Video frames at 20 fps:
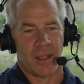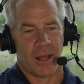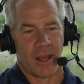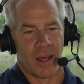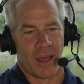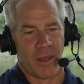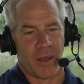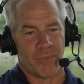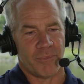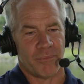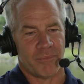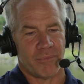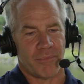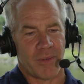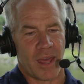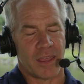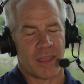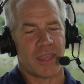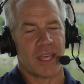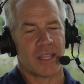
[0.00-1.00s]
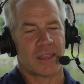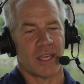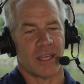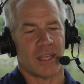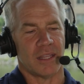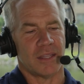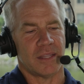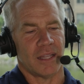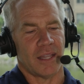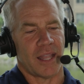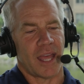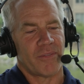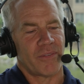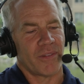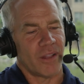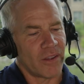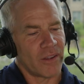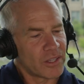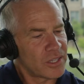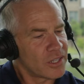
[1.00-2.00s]
um, I think the the
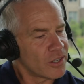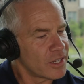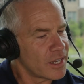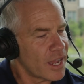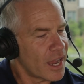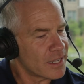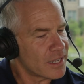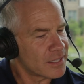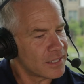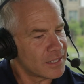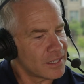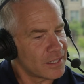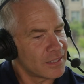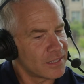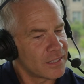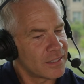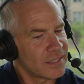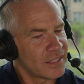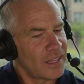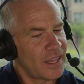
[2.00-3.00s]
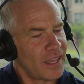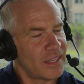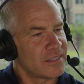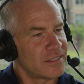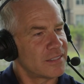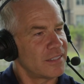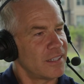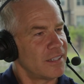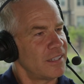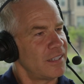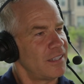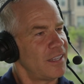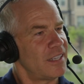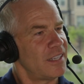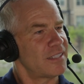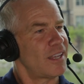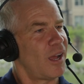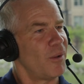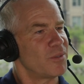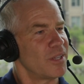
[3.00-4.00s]
lifelong curiosity has uh,
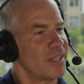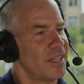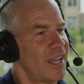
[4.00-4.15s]
has helped a